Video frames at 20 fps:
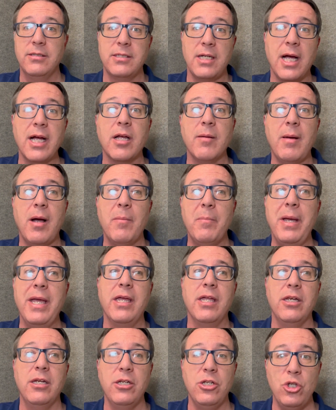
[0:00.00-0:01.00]
Talk about
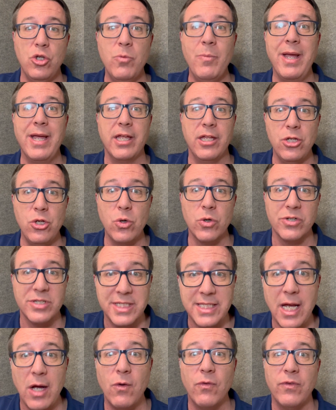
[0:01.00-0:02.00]
making you making
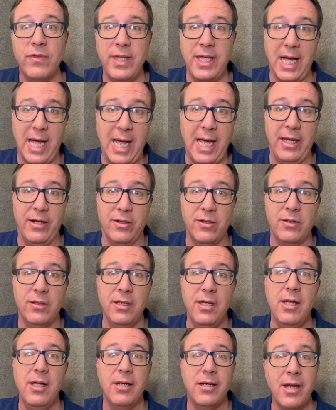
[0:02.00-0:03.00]
yourself the idol,
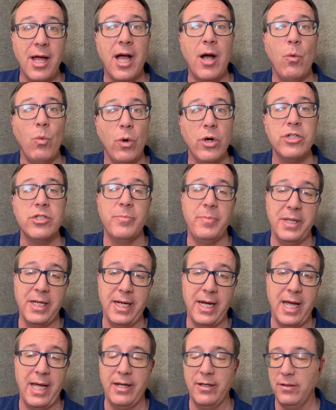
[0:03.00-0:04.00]
not worshiping
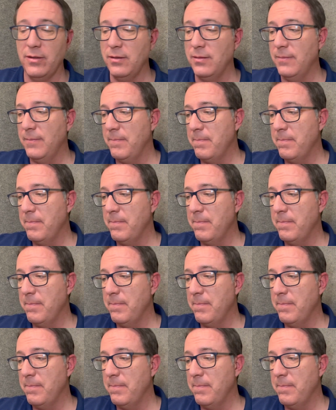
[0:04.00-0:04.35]
an idol.